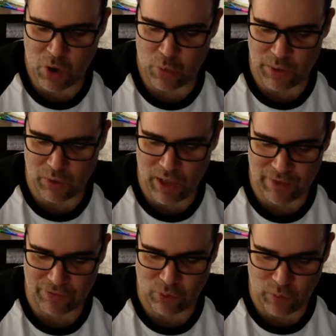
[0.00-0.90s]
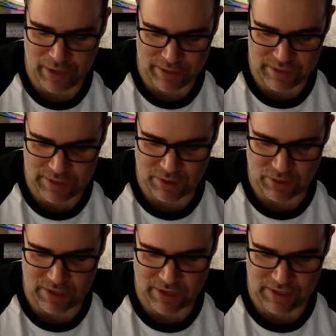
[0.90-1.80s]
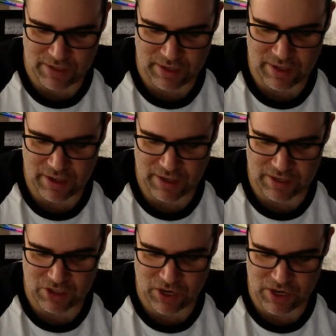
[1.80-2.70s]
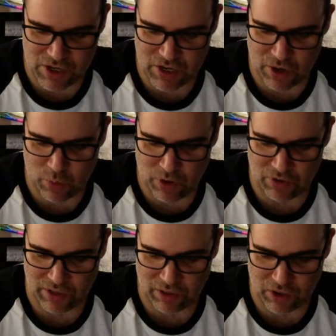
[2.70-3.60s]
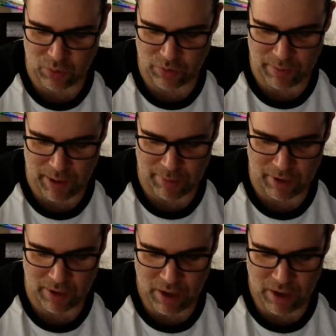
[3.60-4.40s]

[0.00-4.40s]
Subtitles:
We will have to wait," said Hortensia, exchanging a worried look with Mama.